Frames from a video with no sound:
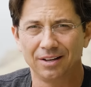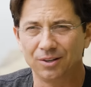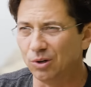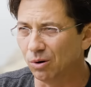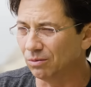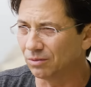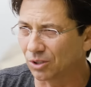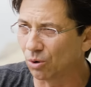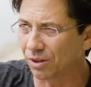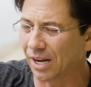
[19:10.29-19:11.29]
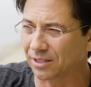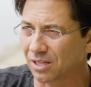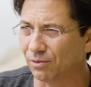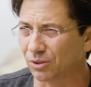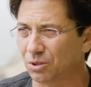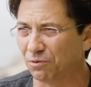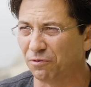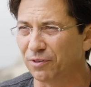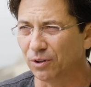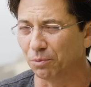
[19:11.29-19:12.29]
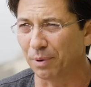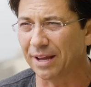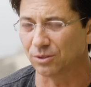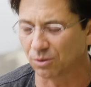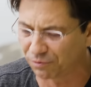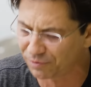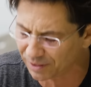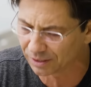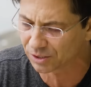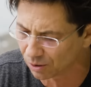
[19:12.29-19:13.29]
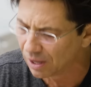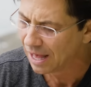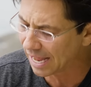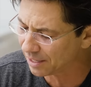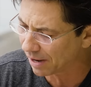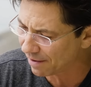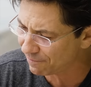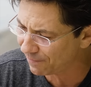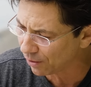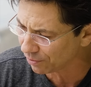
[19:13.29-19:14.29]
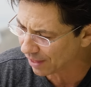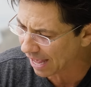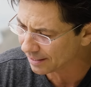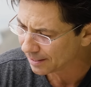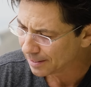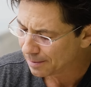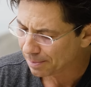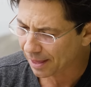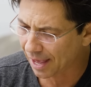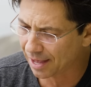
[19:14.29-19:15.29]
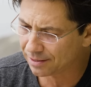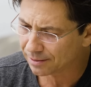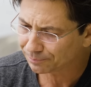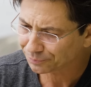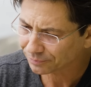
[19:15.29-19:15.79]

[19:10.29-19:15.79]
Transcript: Yeah. You don't go to the next level until you feel the pain, so feel it. So anyway, I felt that, and